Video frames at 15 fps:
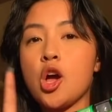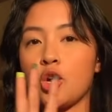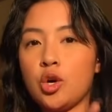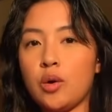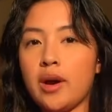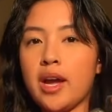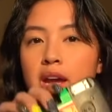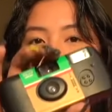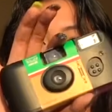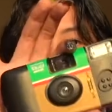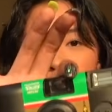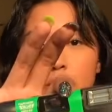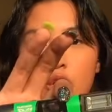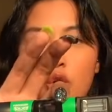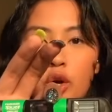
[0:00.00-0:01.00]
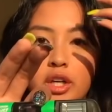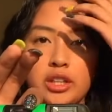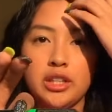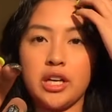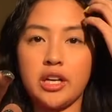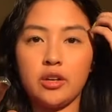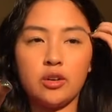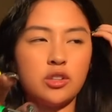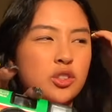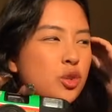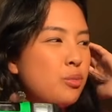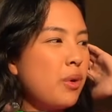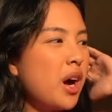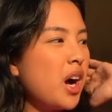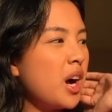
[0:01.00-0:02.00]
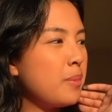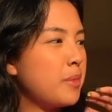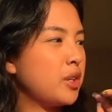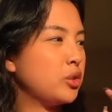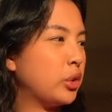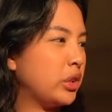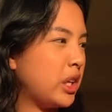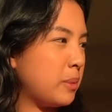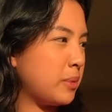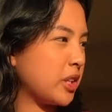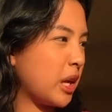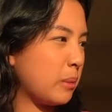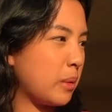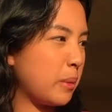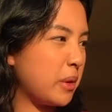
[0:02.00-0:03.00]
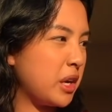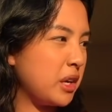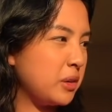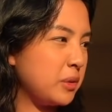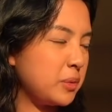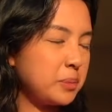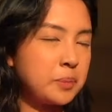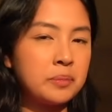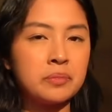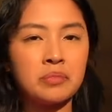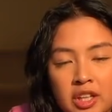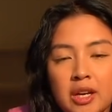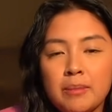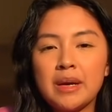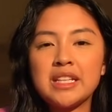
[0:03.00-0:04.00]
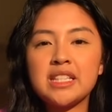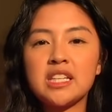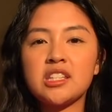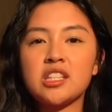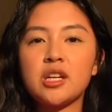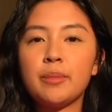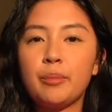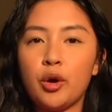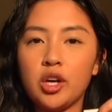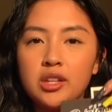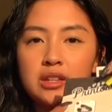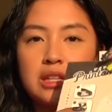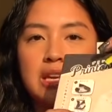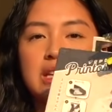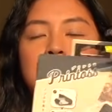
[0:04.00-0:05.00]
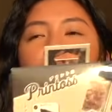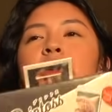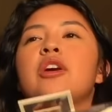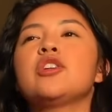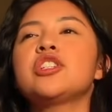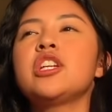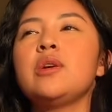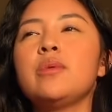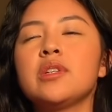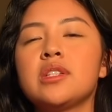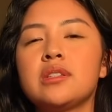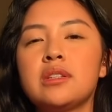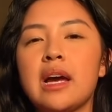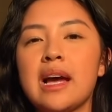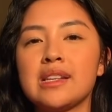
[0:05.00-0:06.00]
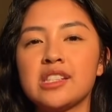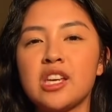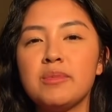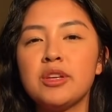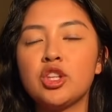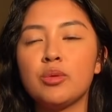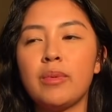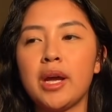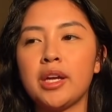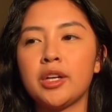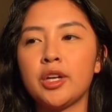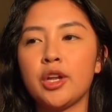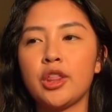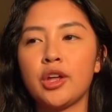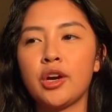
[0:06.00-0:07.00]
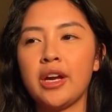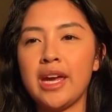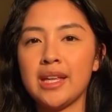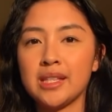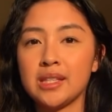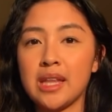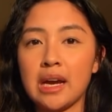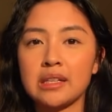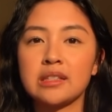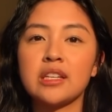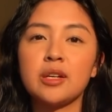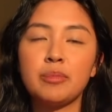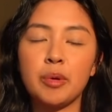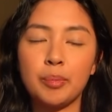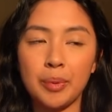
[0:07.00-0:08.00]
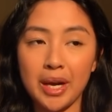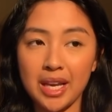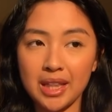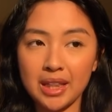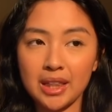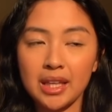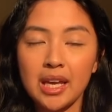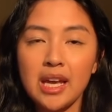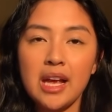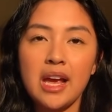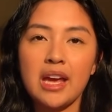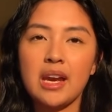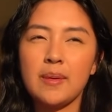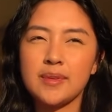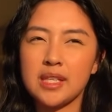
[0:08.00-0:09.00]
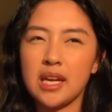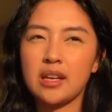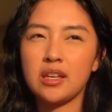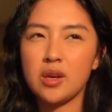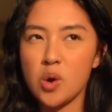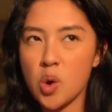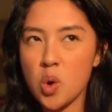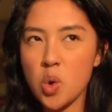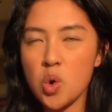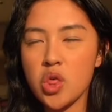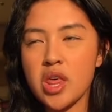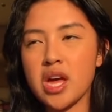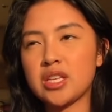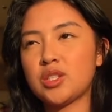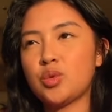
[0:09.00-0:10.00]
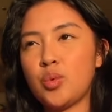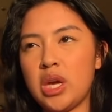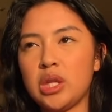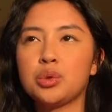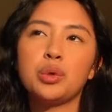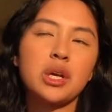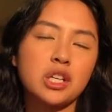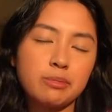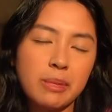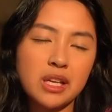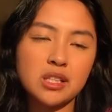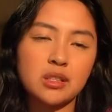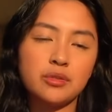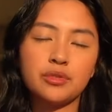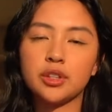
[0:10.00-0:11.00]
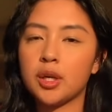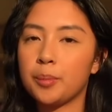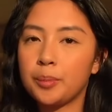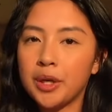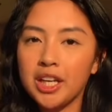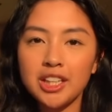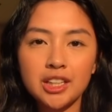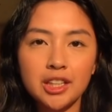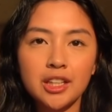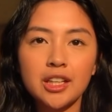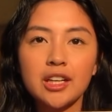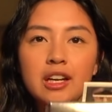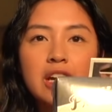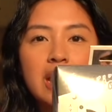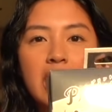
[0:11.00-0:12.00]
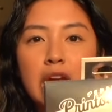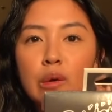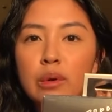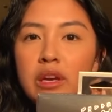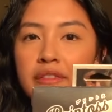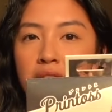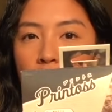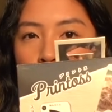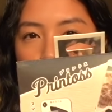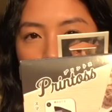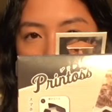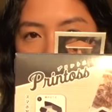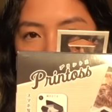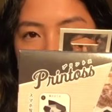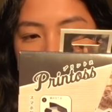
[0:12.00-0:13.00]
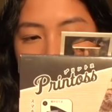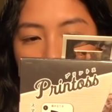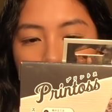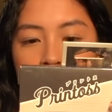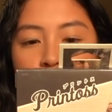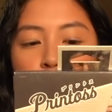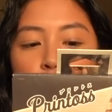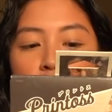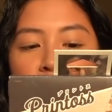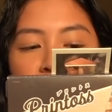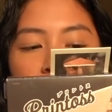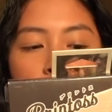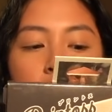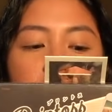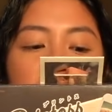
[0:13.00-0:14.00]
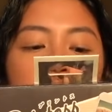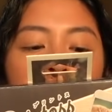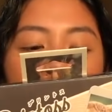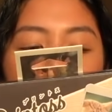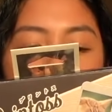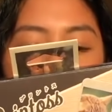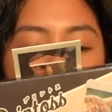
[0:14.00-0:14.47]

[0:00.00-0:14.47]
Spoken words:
go ahead, mag-hoard kayo. So, baka nga mag-donkey pa tayo mamaya. My sister bought this because she was asking me to buy her the Instax na nagpiprint. And I was like, no, that's way too expensive for a printer. And we found this. This is 1,500